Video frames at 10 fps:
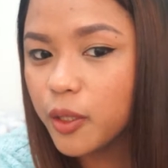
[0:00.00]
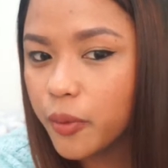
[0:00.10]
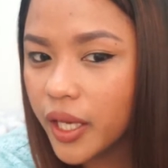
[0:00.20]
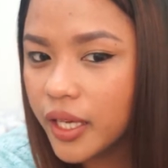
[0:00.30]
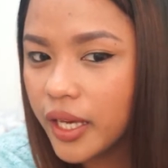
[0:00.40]
the
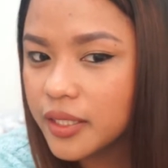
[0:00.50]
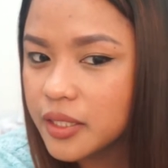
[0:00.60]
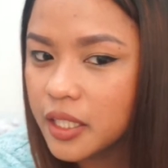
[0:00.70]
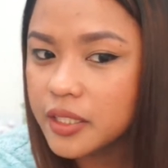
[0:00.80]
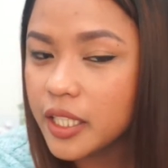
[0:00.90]
way,
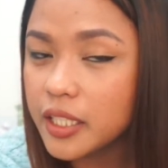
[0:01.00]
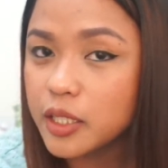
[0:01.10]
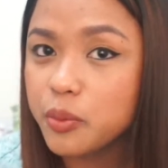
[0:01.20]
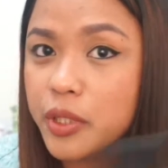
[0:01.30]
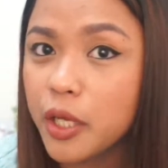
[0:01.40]
guys, they said
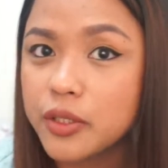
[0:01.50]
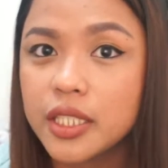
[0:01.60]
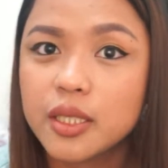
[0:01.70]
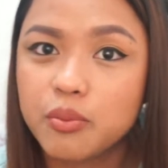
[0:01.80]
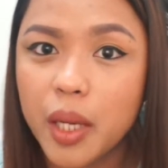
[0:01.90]
it's pronounced
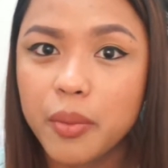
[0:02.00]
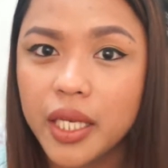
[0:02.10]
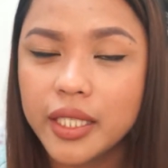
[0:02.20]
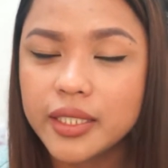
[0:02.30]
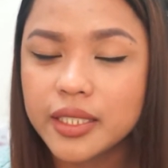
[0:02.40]
as
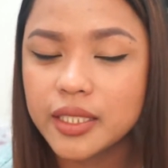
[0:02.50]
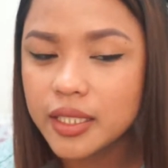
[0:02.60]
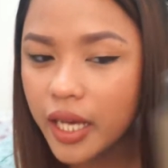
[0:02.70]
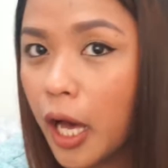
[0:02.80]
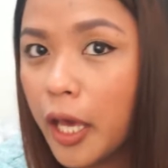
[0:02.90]
Babyliss.
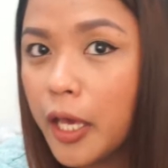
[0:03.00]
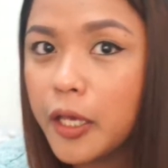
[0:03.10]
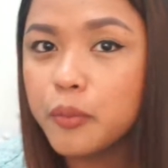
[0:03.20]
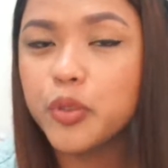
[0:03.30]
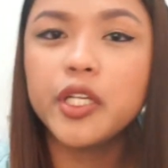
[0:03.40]

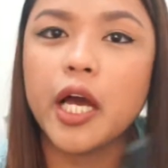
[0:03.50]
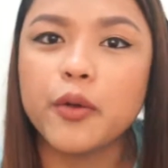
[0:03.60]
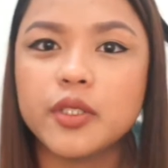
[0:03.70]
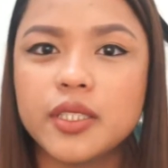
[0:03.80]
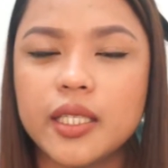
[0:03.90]
I
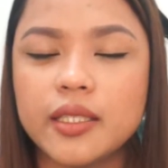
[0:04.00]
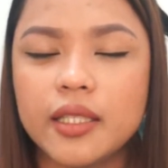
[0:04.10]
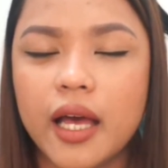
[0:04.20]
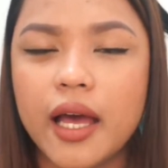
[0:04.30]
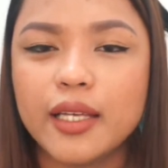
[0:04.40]
pronounced it
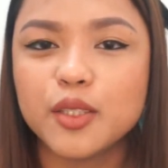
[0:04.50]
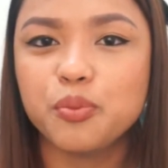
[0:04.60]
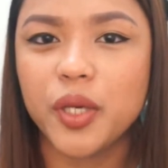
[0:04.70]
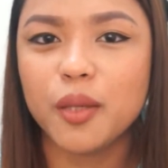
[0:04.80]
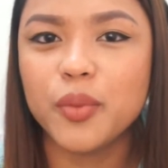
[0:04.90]
as
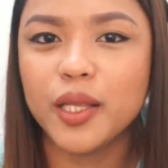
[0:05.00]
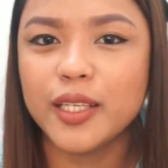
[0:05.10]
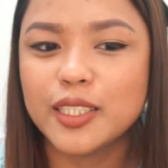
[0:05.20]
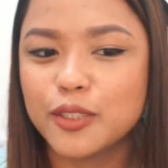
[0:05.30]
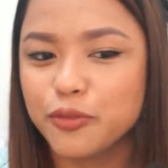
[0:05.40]

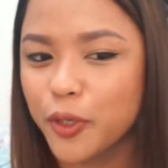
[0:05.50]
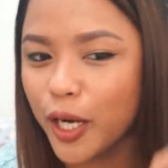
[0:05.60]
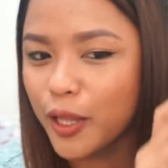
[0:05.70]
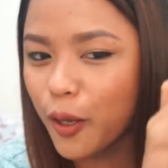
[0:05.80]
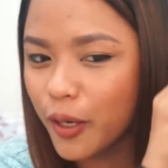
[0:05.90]
Babyliss for
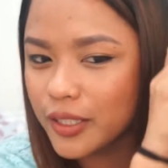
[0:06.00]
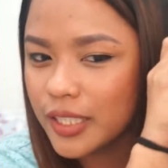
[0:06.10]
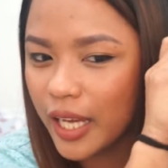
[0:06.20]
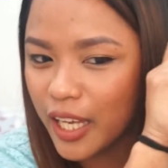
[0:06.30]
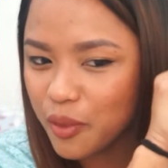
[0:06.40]
a long
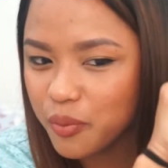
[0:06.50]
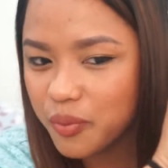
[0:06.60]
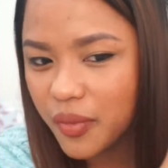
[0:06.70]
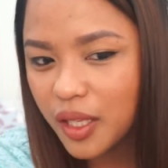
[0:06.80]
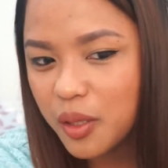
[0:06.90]
time.
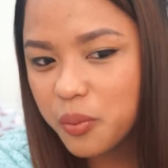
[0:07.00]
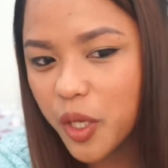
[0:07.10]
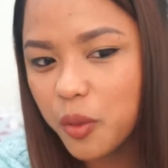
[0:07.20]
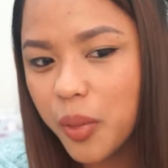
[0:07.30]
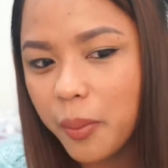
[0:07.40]

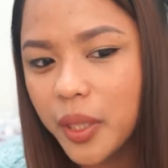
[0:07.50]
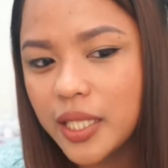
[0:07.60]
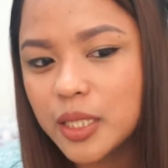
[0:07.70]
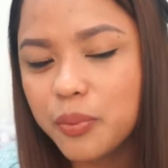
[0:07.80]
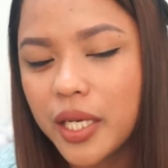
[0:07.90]
Pero
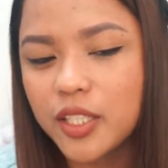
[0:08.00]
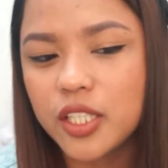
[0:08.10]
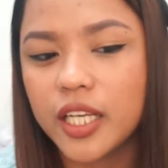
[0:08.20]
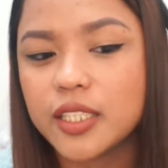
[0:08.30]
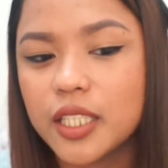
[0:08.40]
Babyliss pala
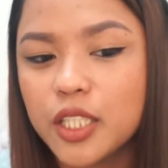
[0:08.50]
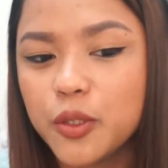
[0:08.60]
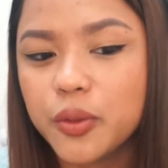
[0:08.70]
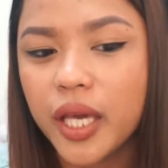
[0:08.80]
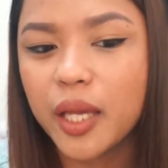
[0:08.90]
siya. It's a
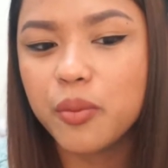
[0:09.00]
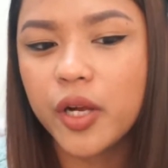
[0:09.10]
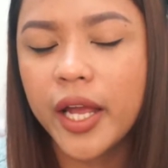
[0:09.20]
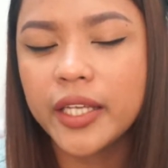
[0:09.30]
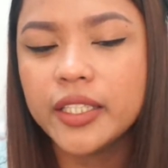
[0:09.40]
UK
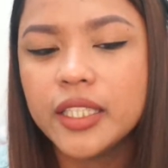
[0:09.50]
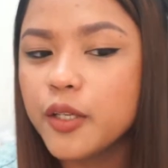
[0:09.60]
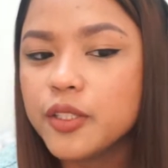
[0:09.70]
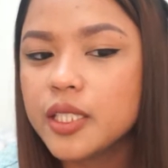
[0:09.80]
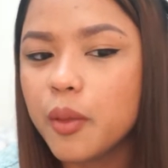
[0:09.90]
brand. I
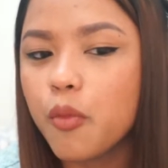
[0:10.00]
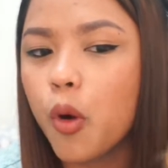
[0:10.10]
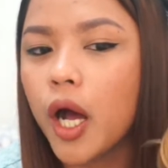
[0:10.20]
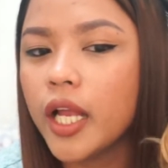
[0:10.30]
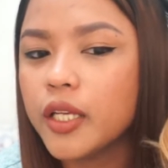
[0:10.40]
know
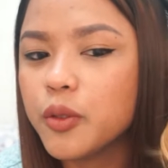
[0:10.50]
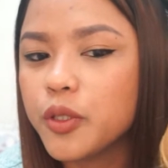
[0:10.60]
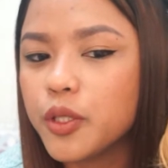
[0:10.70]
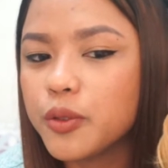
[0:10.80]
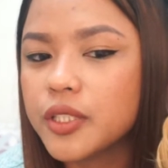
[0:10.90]
someone
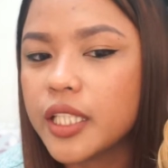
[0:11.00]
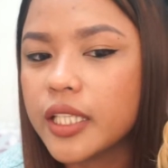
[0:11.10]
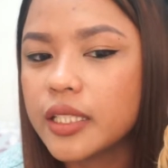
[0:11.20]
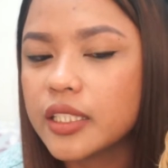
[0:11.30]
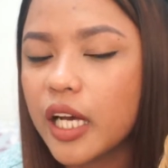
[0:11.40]
who
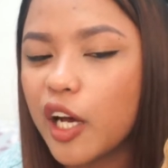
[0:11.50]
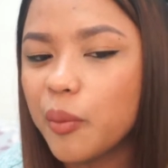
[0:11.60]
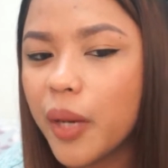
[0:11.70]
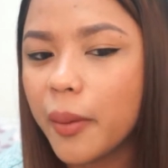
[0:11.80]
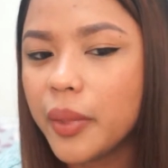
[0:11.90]
uses
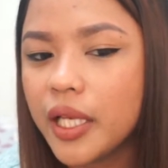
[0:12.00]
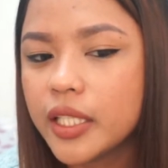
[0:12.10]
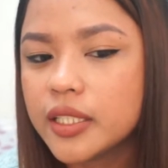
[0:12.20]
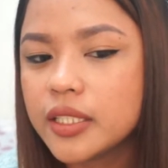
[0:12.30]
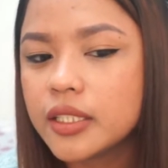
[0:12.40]

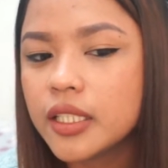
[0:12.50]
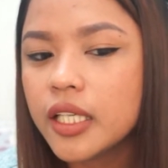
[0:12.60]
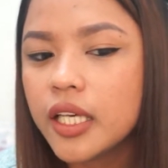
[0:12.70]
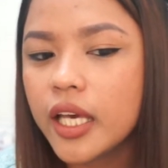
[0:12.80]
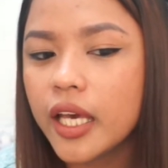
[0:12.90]
Babyliss.
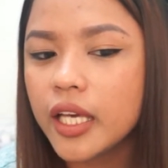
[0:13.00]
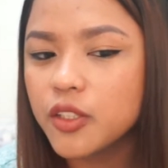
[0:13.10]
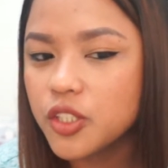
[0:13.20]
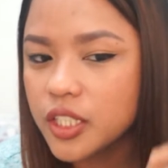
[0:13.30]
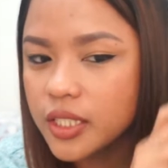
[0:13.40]

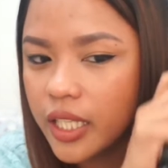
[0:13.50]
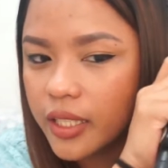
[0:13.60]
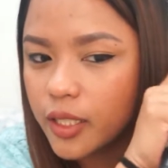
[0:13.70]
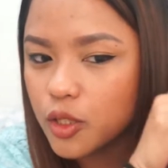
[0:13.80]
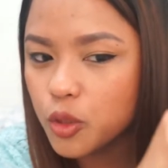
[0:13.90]
And she
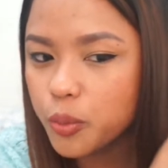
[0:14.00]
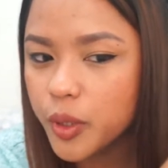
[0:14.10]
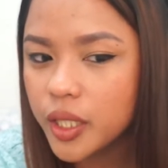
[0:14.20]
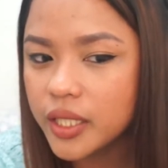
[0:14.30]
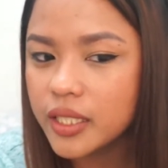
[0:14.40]
said na
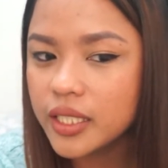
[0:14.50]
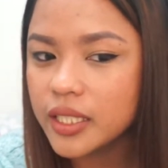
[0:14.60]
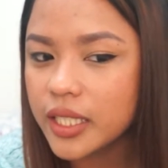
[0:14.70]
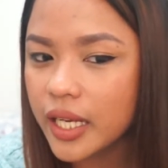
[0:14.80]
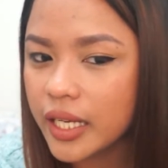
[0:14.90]
super ganda
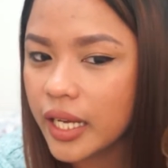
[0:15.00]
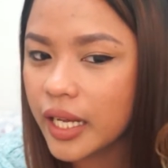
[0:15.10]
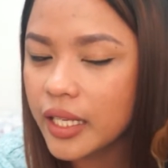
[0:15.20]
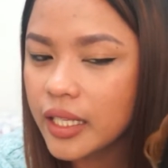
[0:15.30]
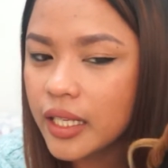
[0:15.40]
niya
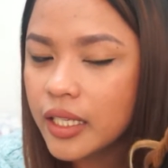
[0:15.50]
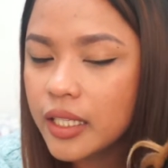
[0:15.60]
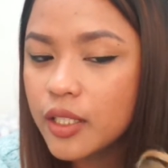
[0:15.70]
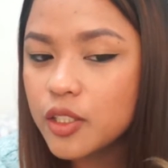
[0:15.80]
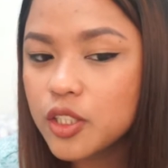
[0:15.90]
talaga.
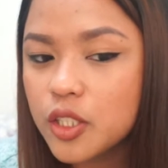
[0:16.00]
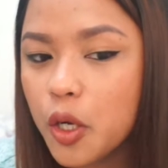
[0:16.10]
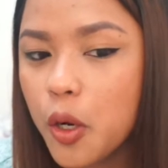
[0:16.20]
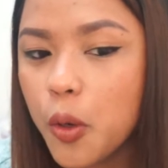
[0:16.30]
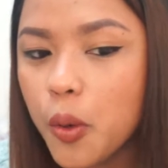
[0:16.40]

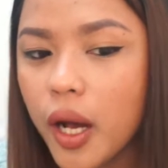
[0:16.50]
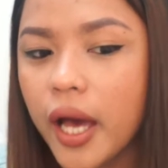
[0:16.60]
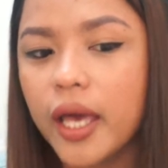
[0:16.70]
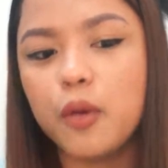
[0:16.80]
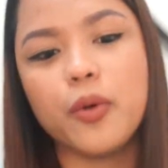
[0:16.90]
So,
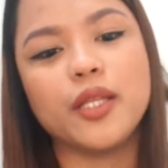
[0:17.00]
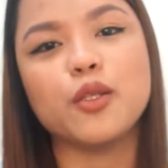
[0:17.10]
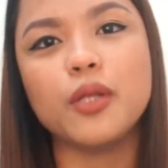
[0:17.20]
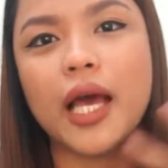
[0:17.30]
I went to